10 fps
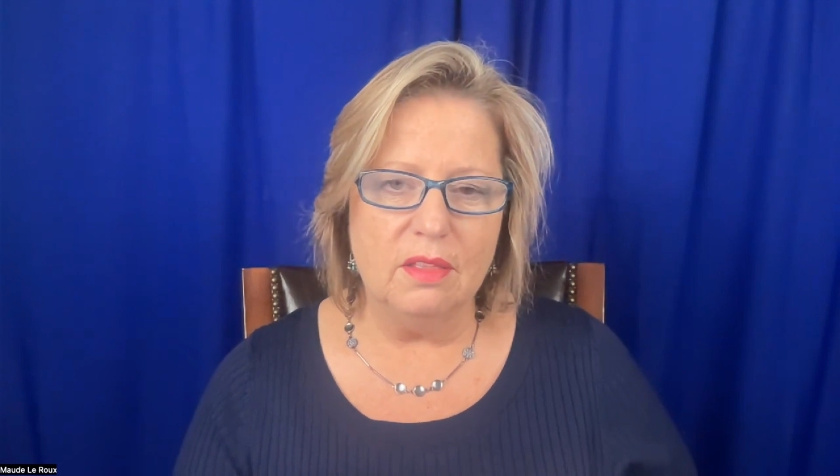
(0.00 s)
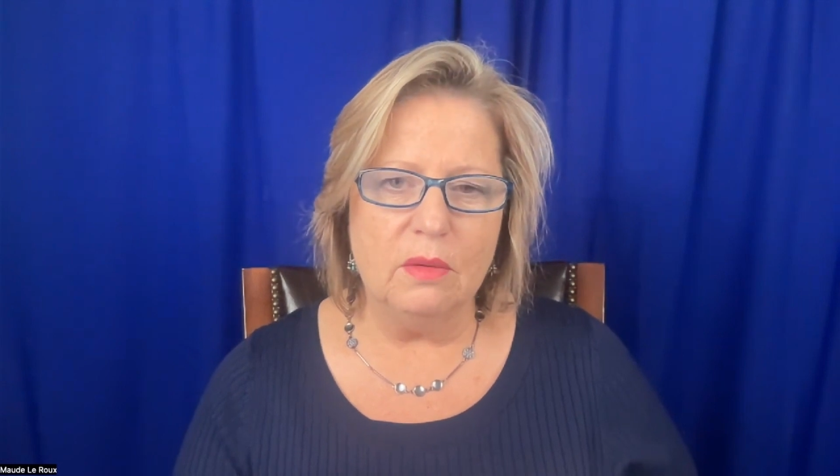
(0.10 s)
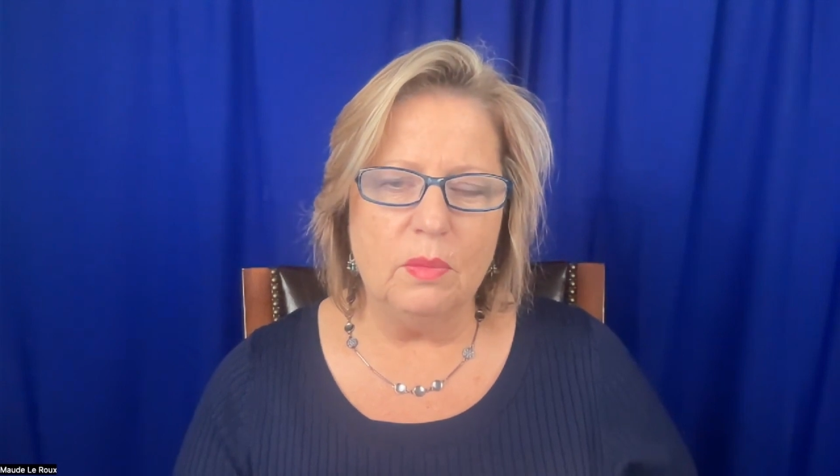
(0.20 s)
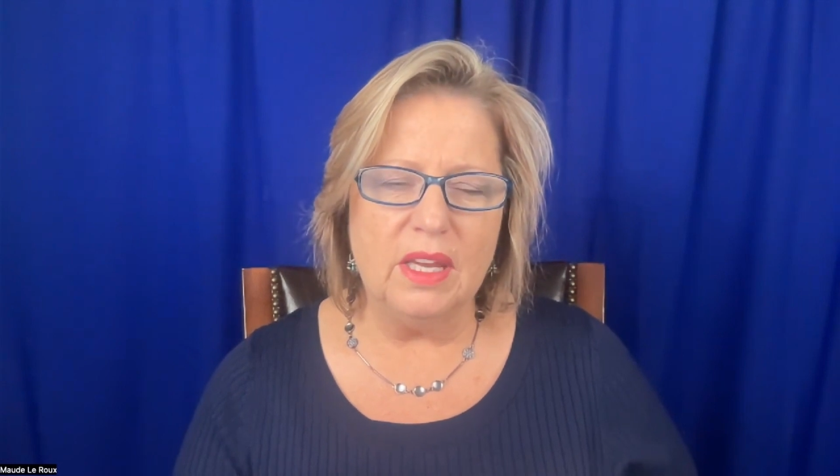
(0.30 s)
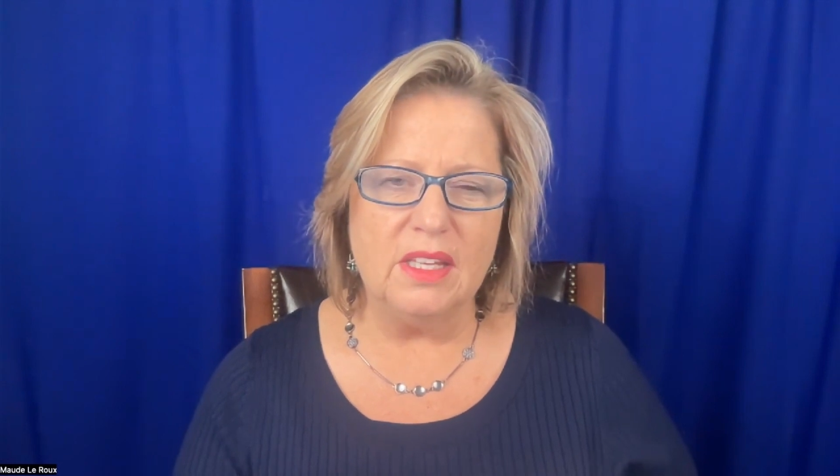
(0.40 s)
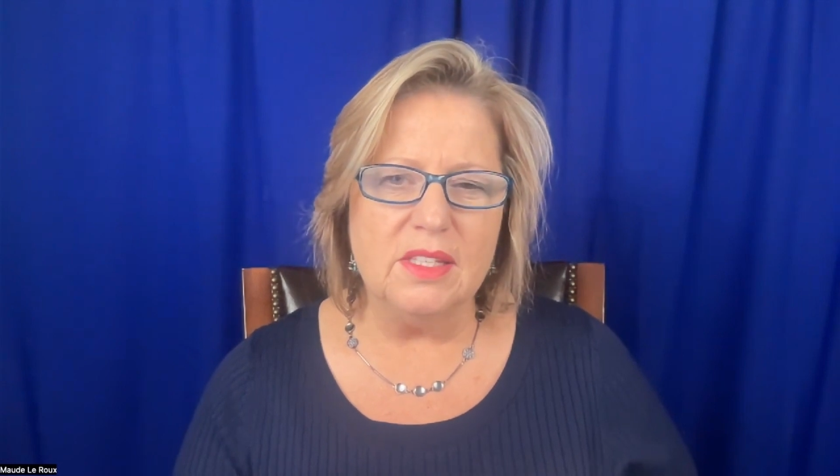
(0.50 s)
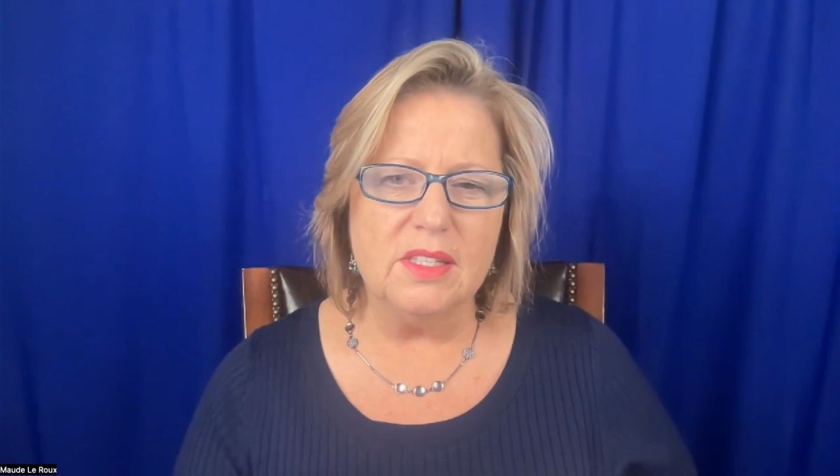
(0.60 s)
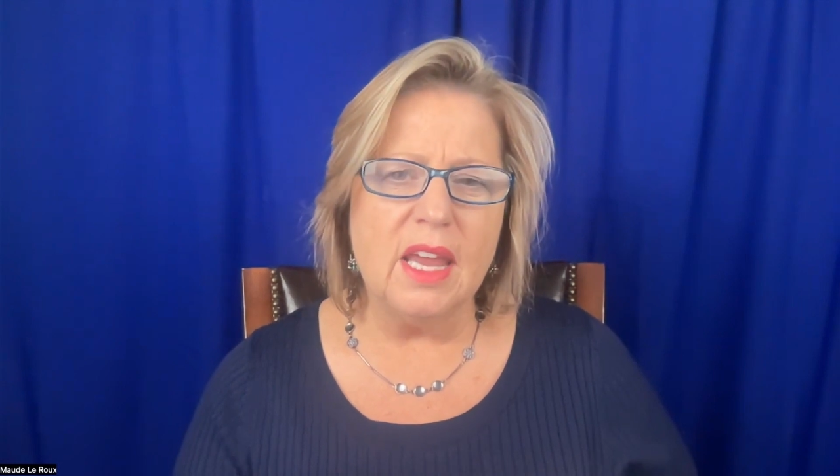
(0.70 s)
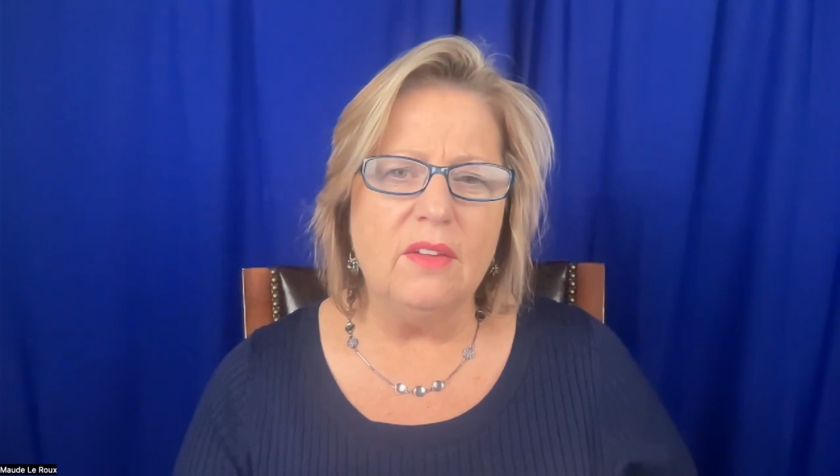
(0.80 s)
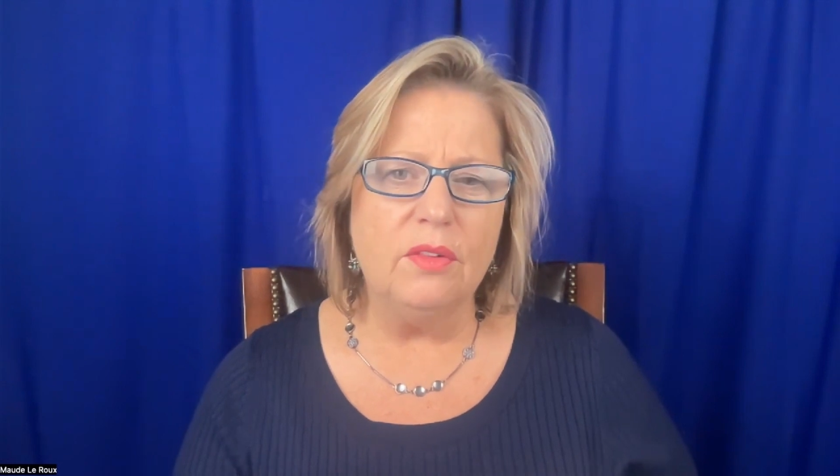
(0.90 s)
That we can
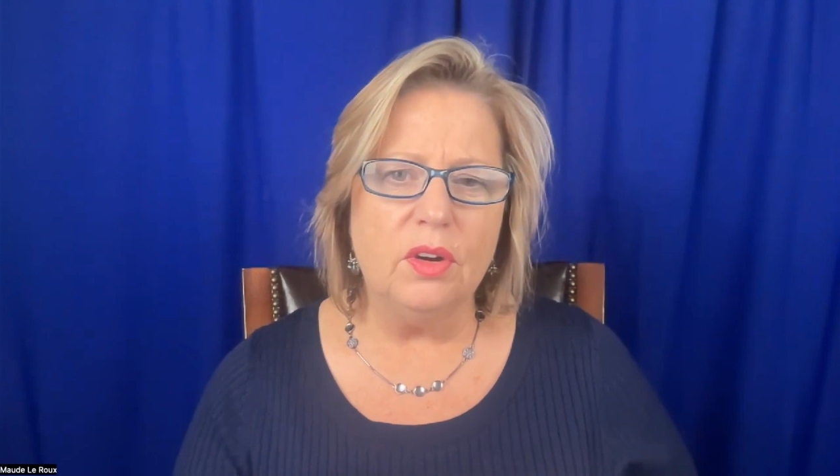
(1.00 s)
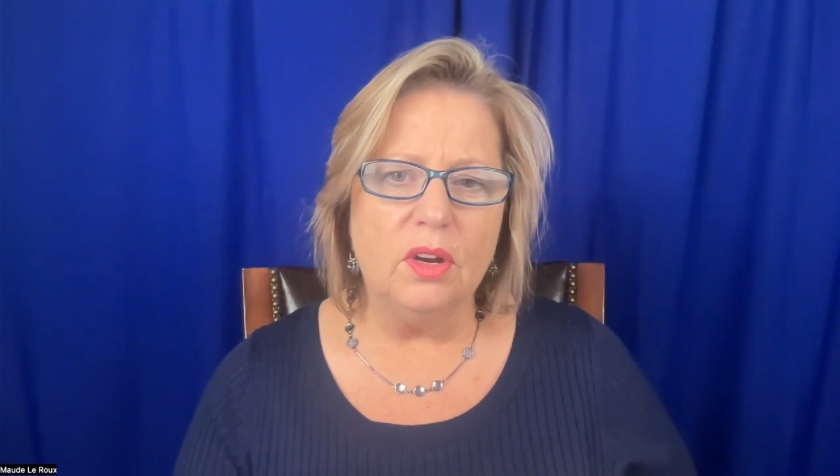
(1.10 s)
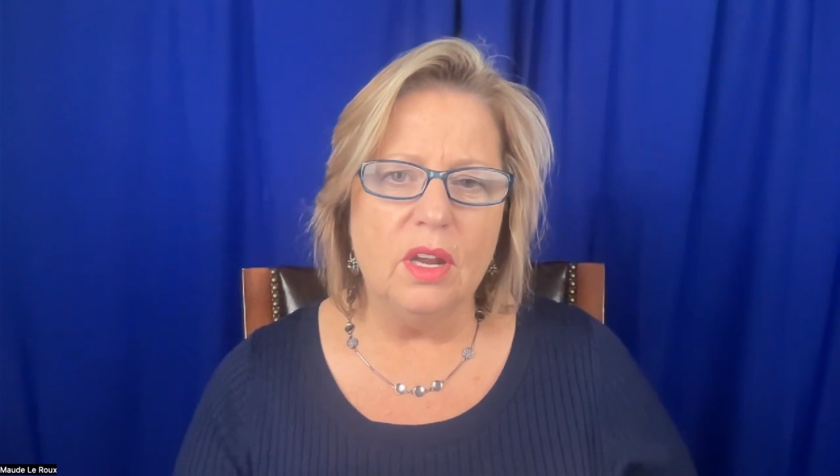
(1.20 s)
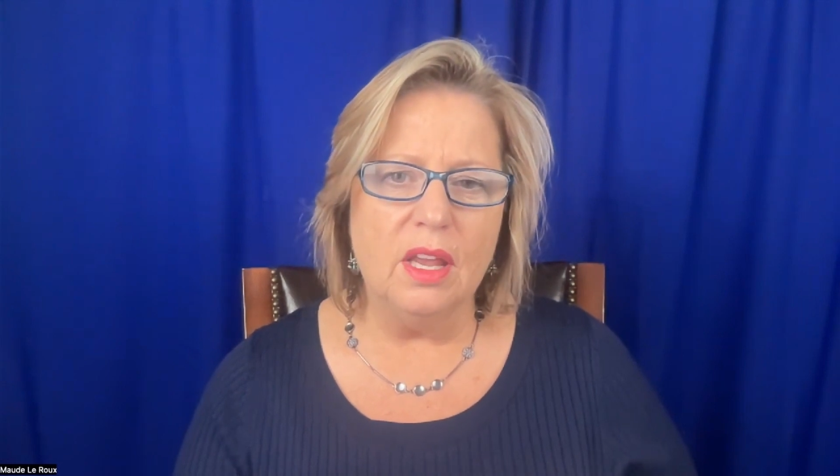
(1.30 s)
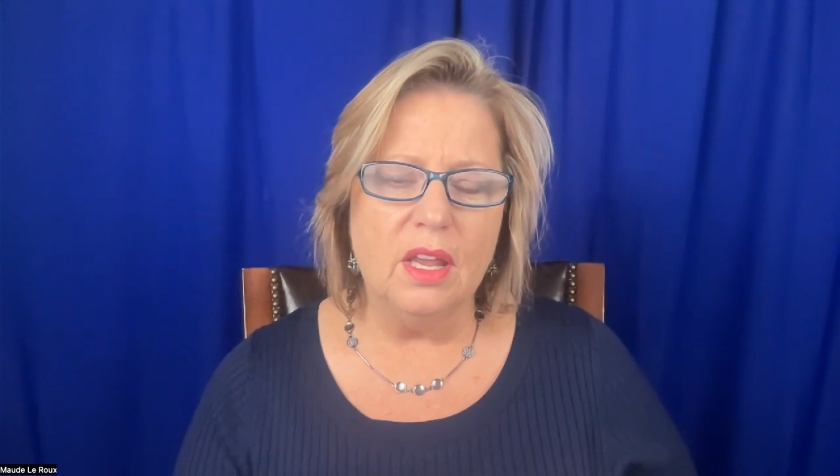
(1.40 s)
savor